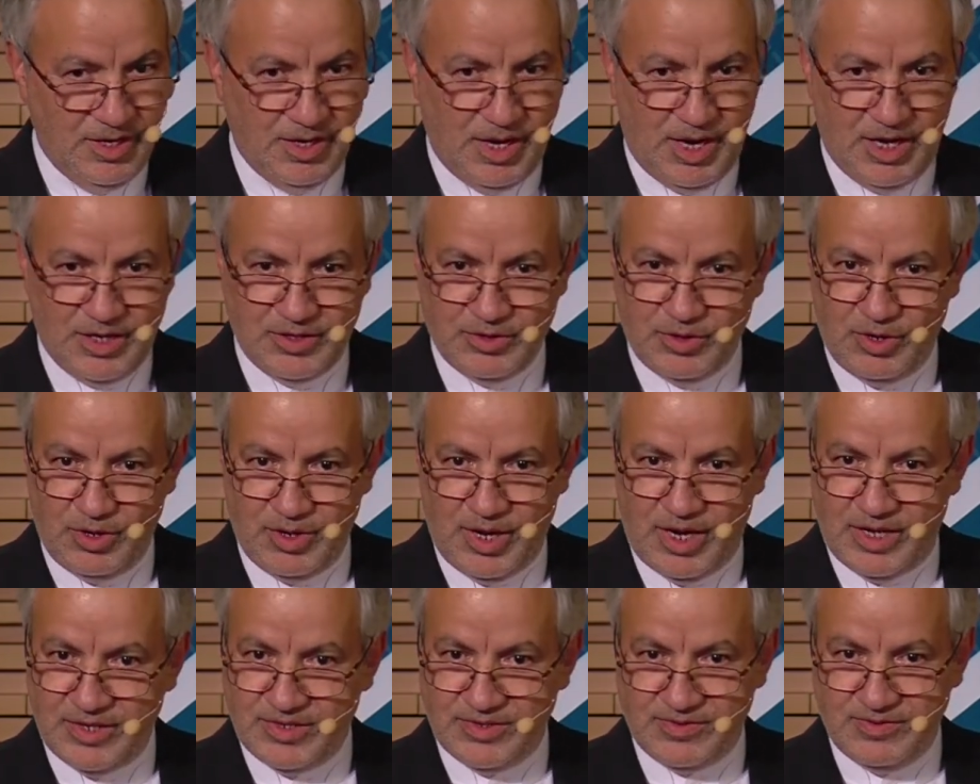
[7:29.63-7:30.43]
and
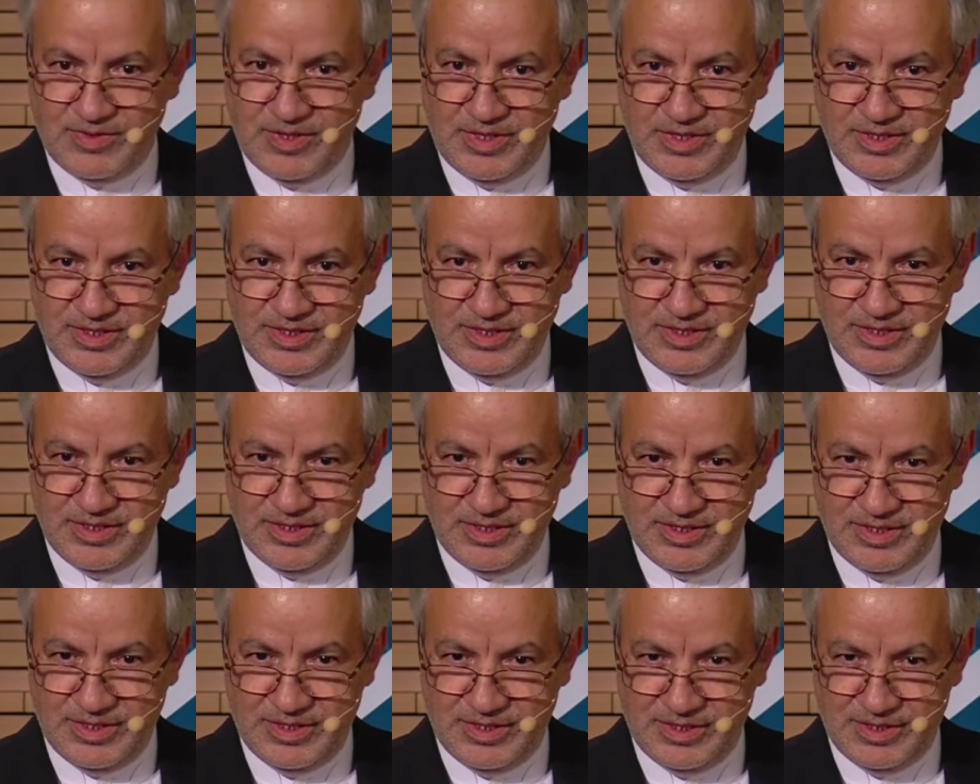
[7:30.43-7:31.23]
as well
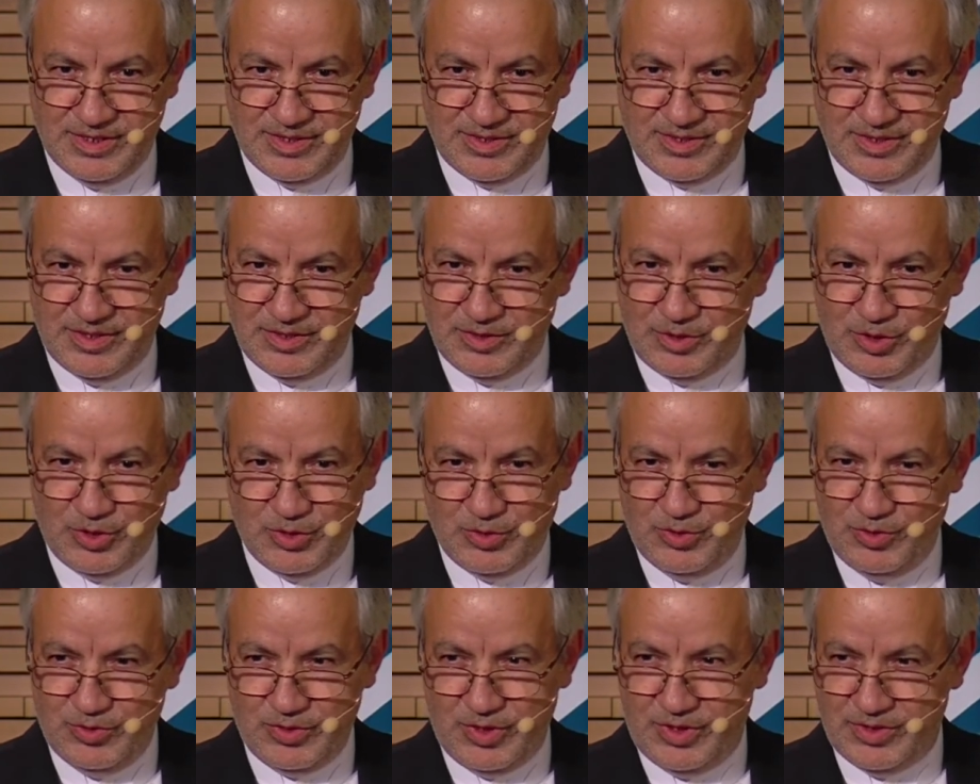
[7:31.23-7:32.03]
he says, I
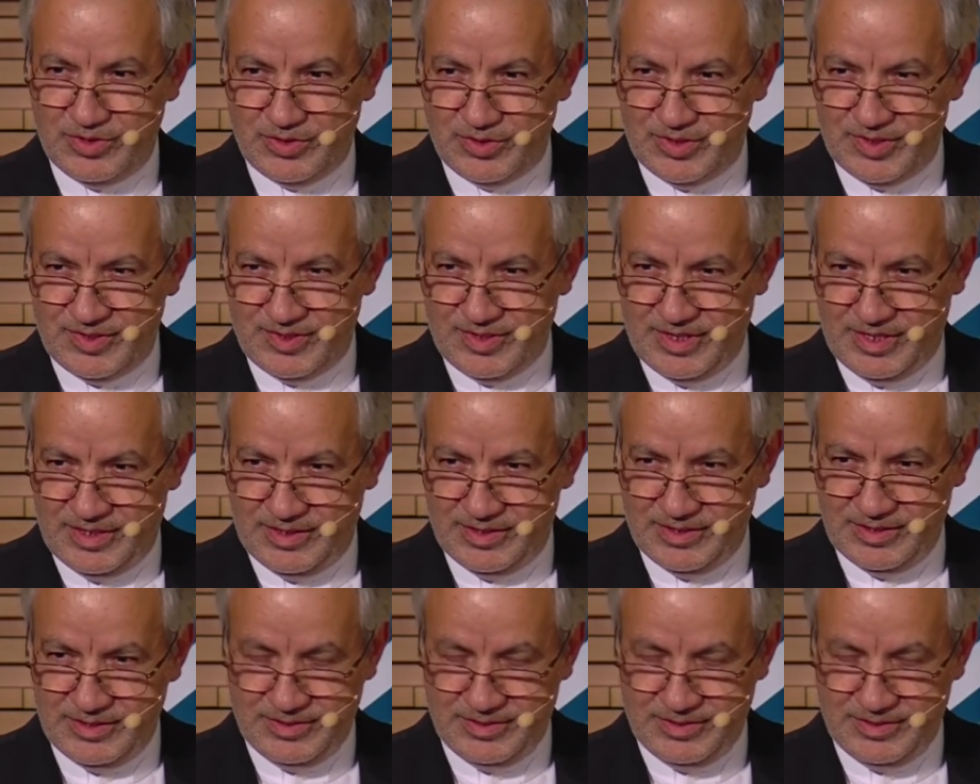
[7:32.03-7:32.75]
don't understand.